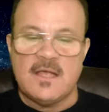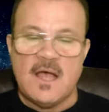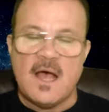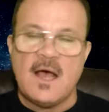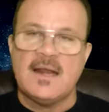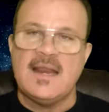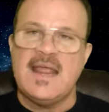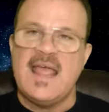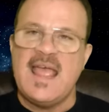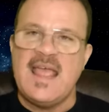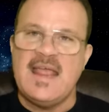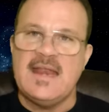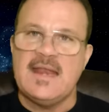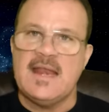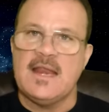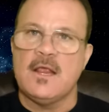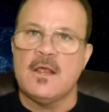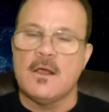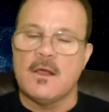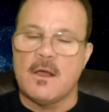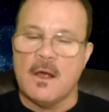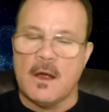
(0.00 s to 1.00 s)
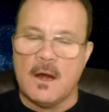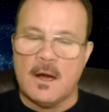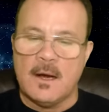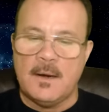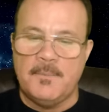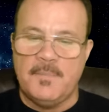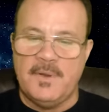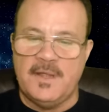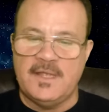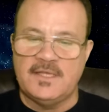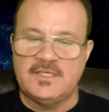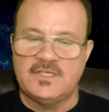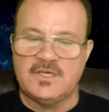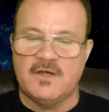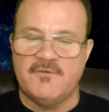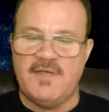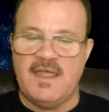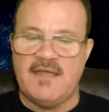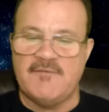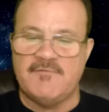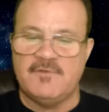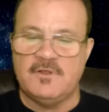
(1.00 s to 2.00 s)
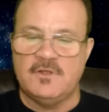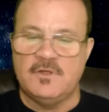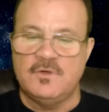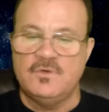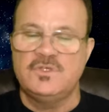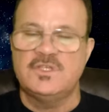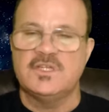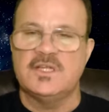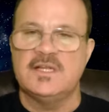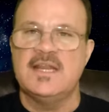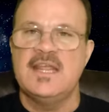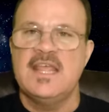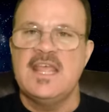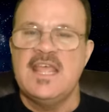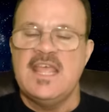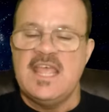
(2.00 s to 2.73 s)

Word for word: God hating garbage of evolution